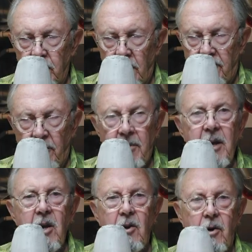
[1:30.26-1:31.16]
From
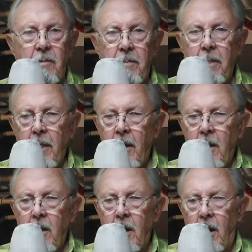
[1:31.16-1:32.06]
here,
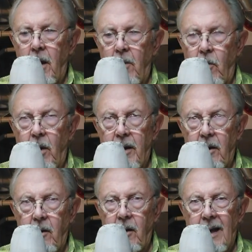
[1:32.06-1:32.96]
what
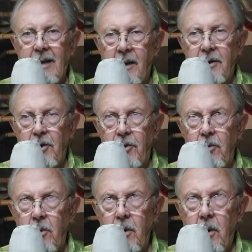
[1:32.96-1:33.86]
I'll likely do,
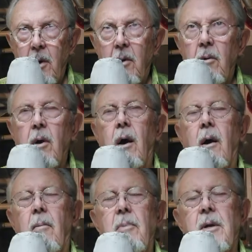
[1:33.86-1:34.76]

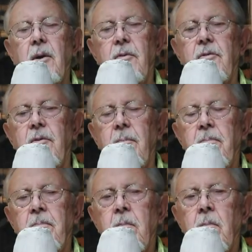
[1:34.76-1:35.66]
because
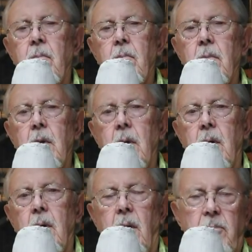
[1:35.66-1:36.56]

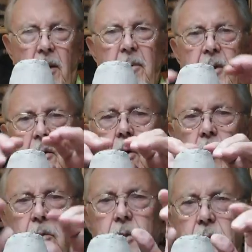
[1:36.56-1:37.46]
I'll probably
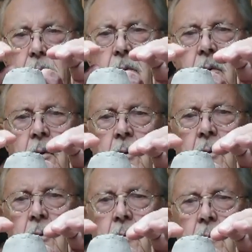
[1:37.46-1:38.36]
go to
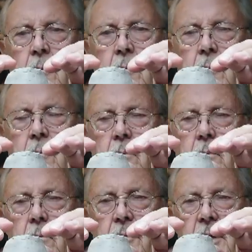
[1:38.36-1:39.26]

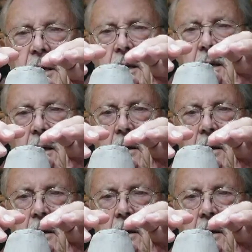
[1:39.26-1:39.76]
the